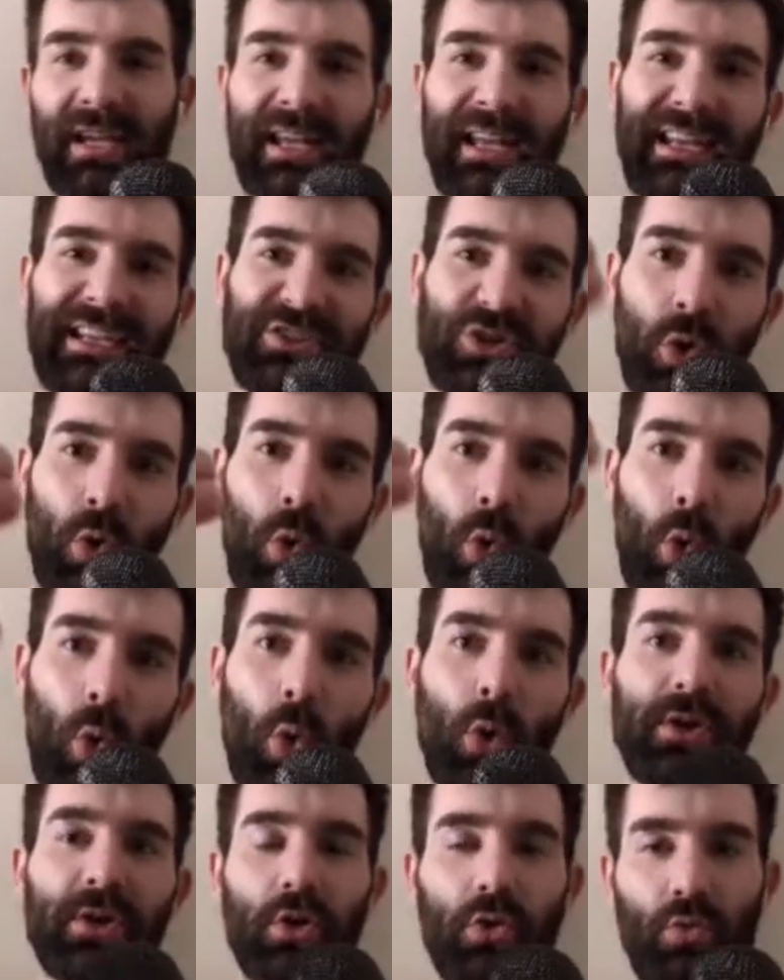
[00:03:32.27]
He's
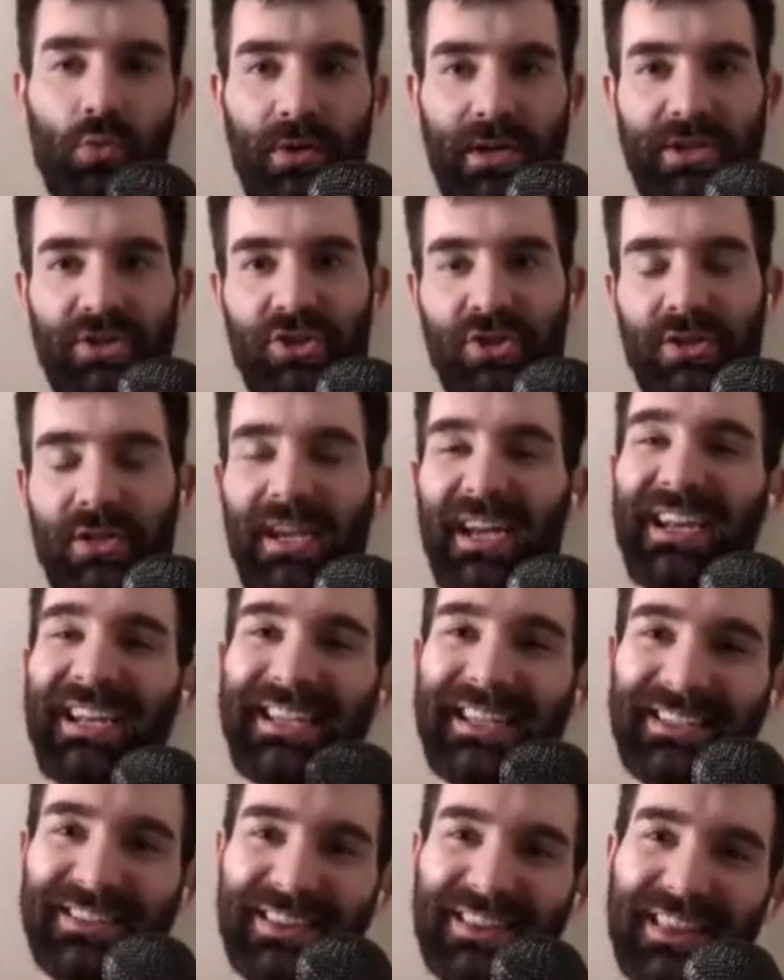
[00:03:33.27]
oil rich and
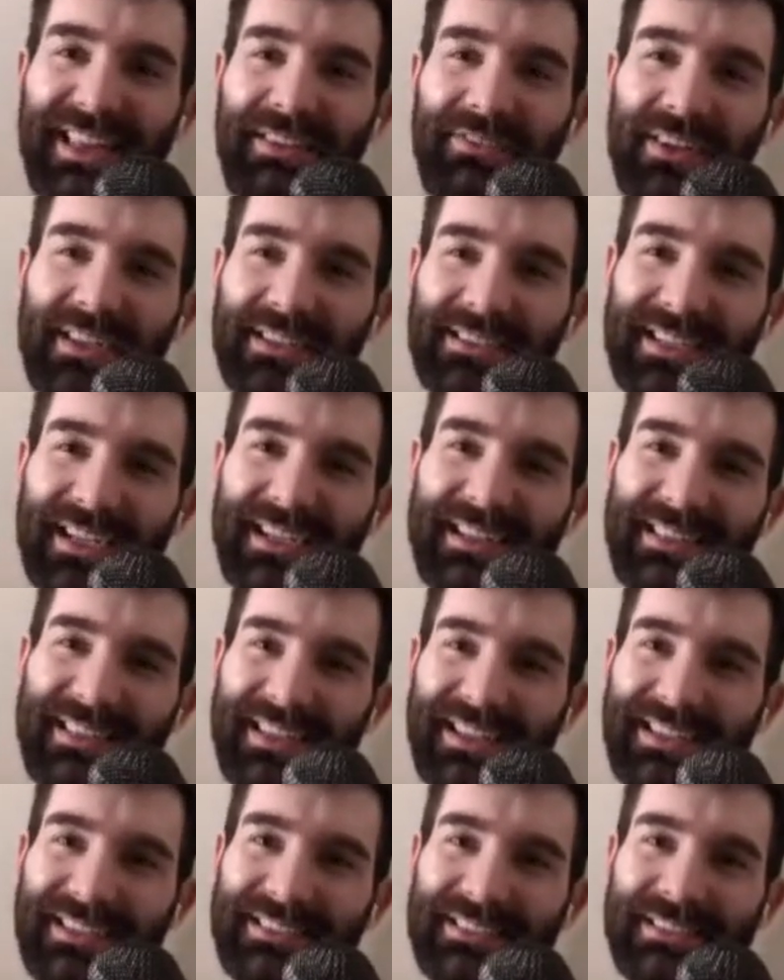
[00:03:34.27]
he's living like
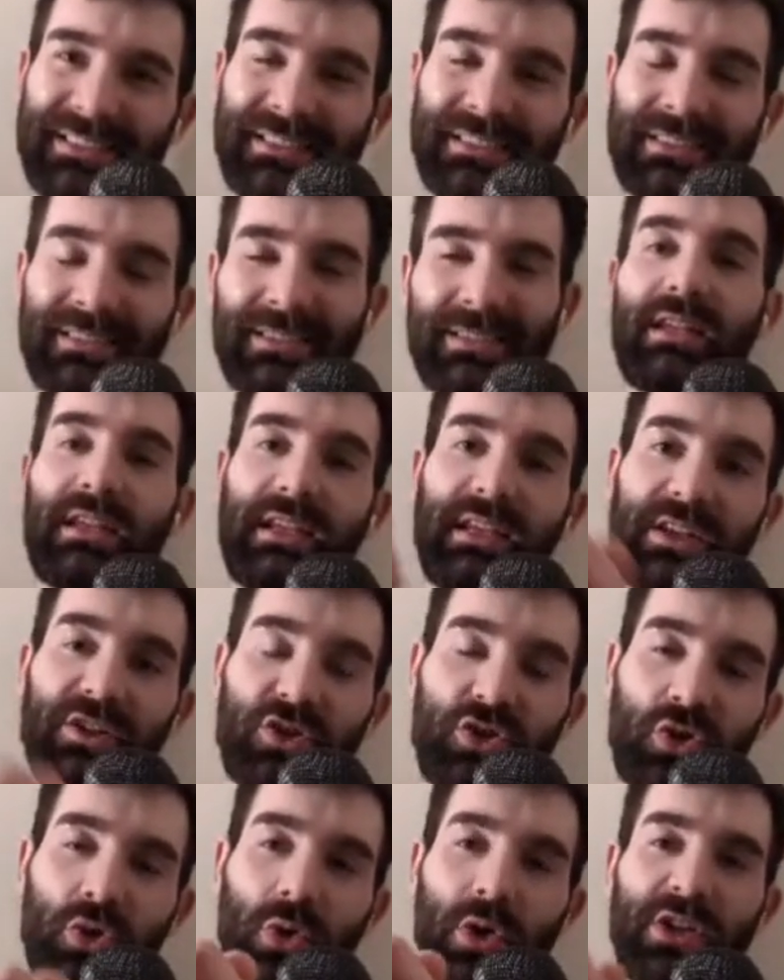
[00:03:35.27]
this. He
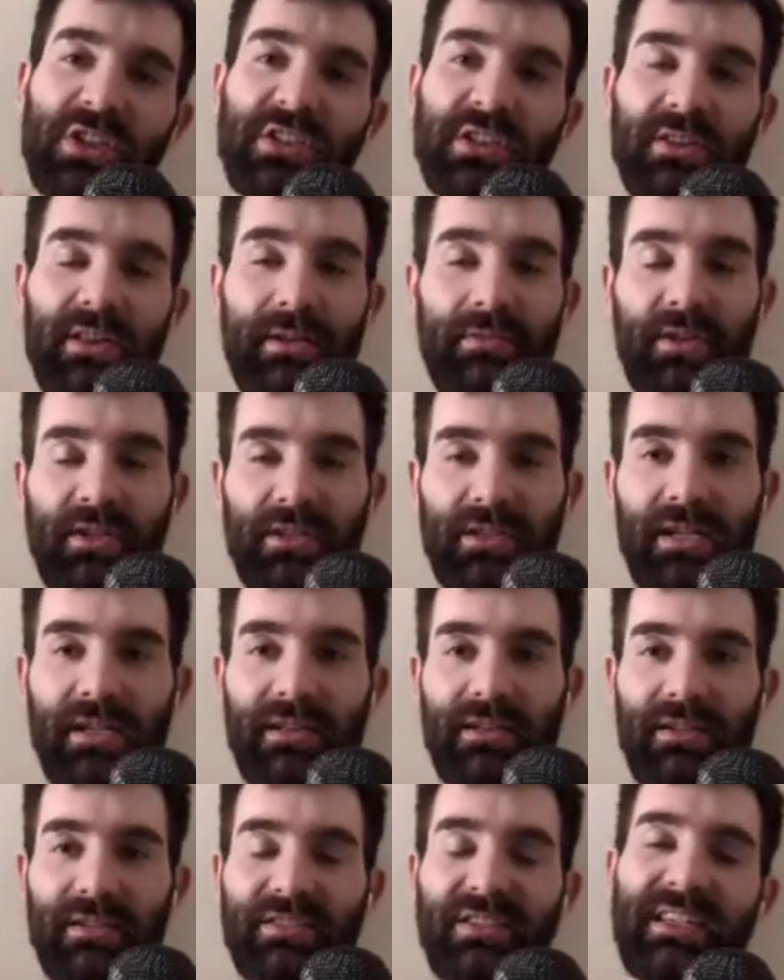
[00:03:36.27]
enjoys living
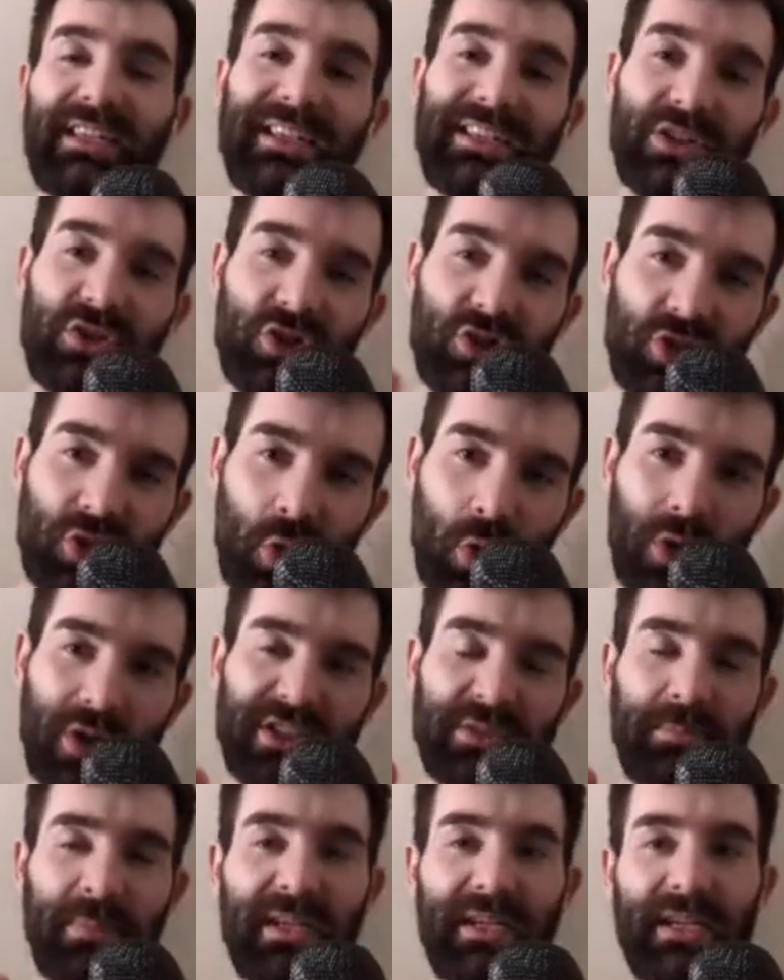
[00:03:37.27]
like this. He
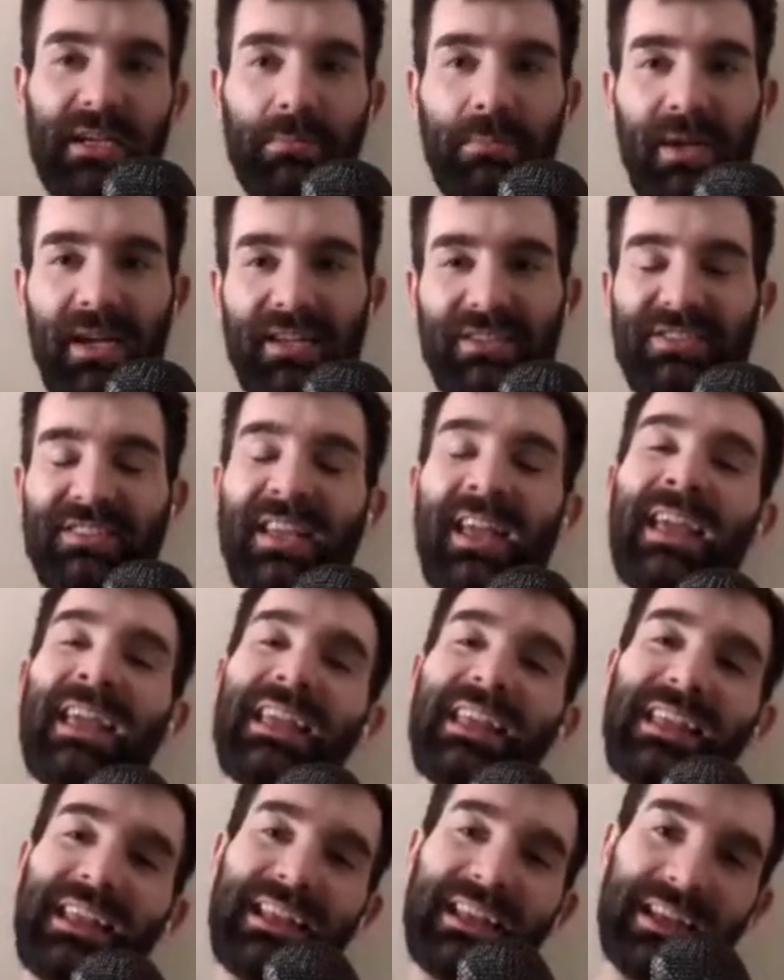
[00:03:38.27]
enjoys being a pest.
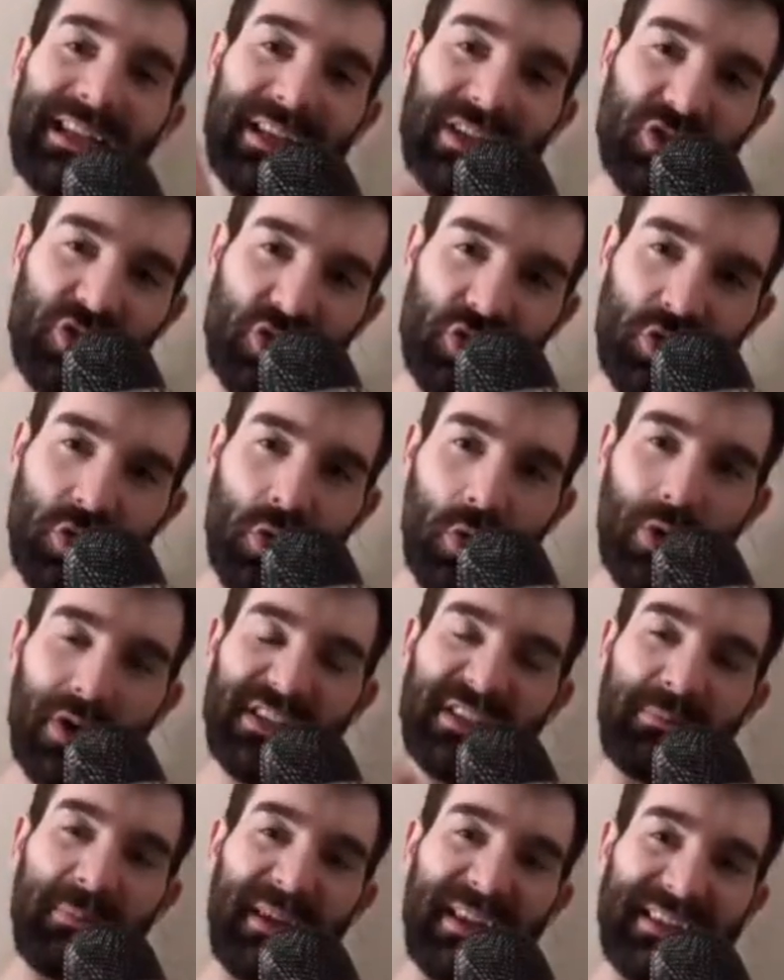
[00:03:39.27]
He
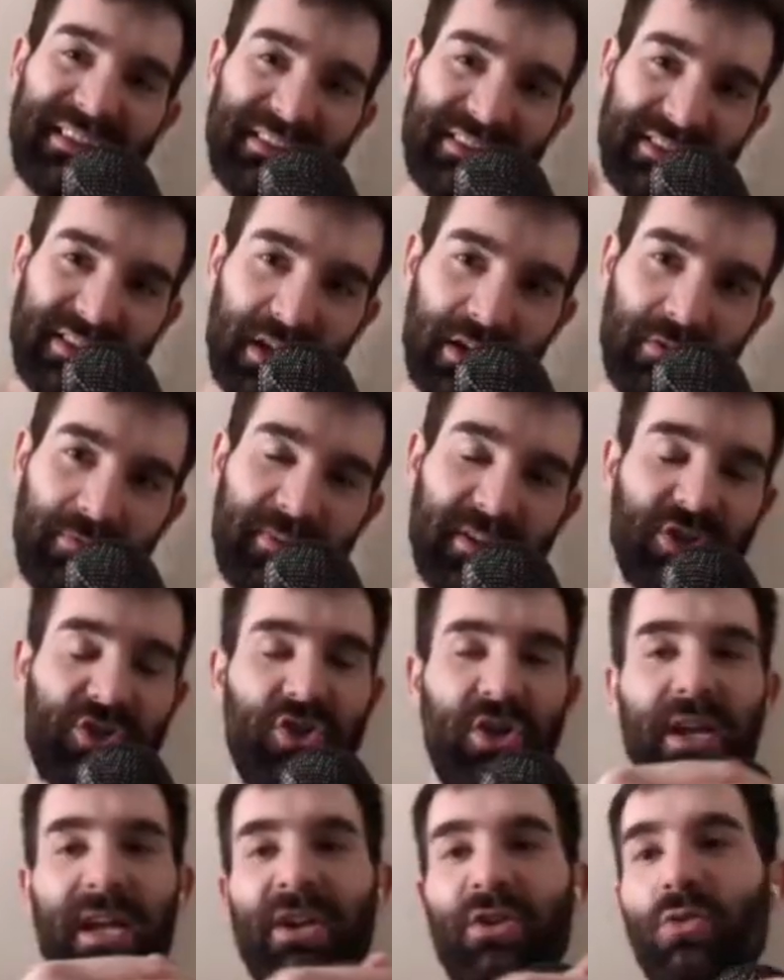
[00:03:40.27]
enjoys being
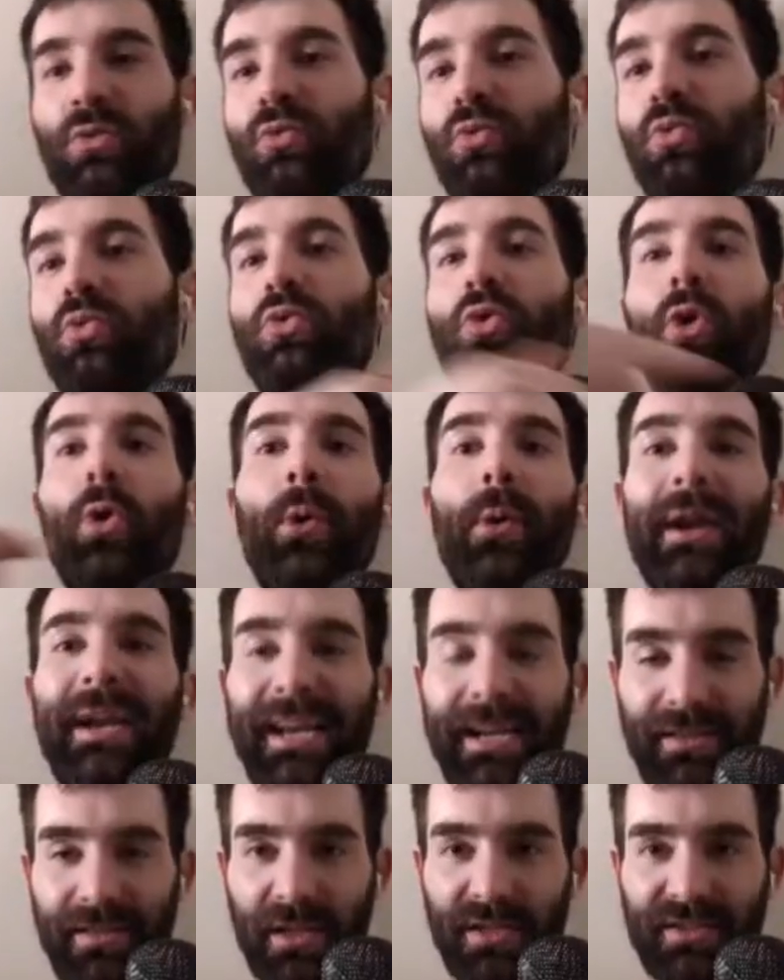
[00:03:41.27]
selfish and
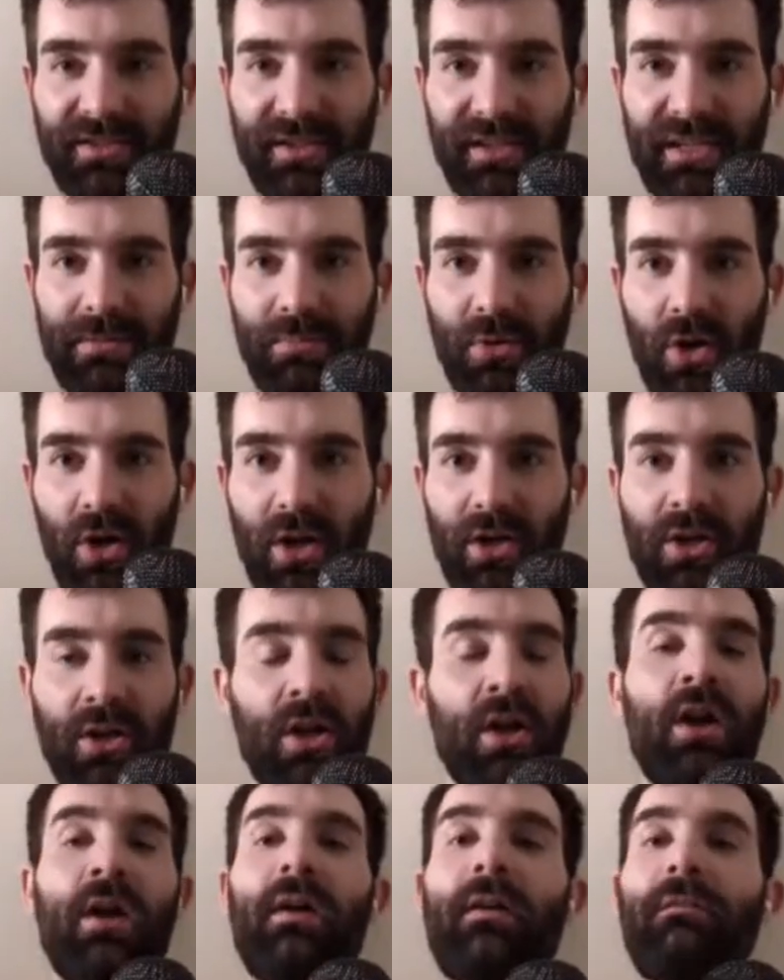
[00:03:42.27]
ruining the city park
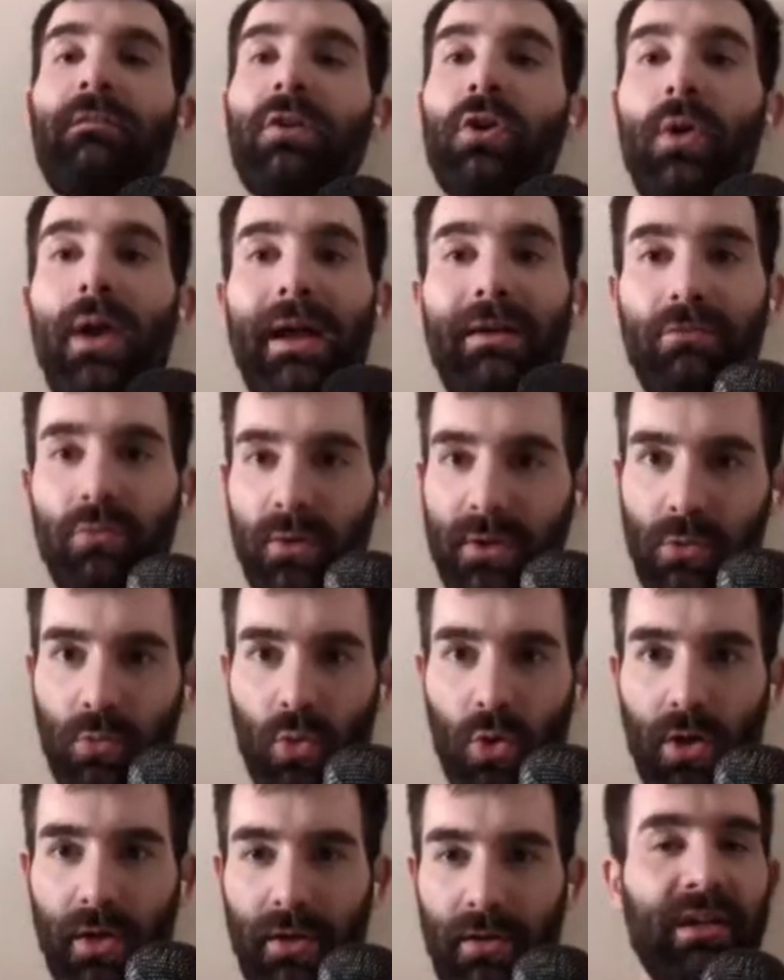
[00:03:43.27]
for
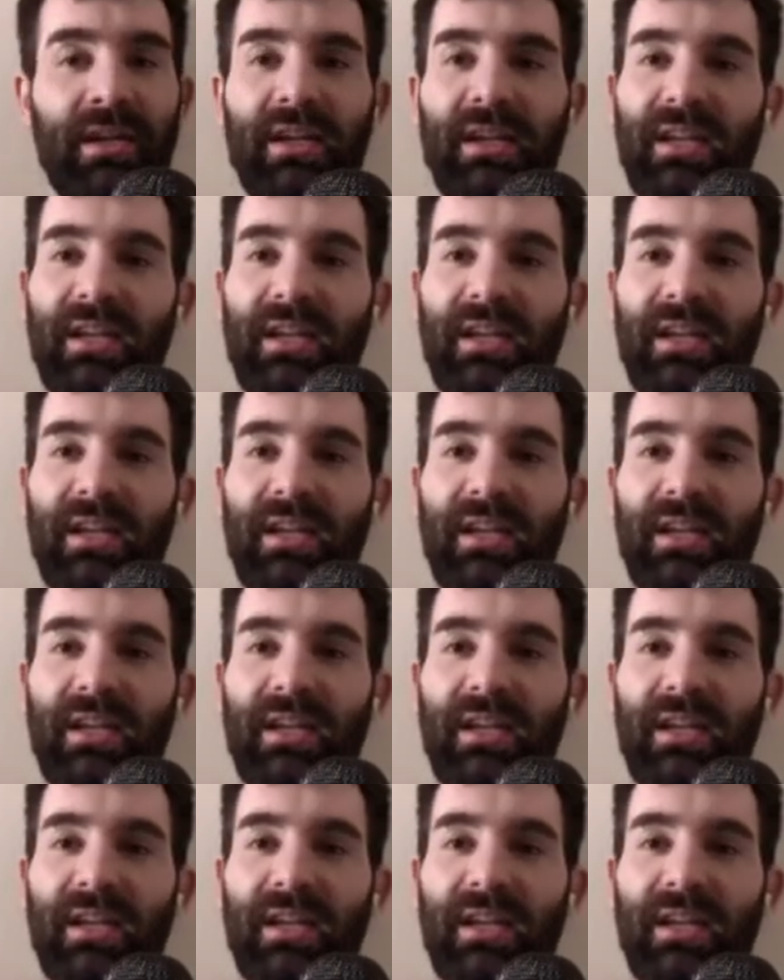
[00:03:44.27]
everyone.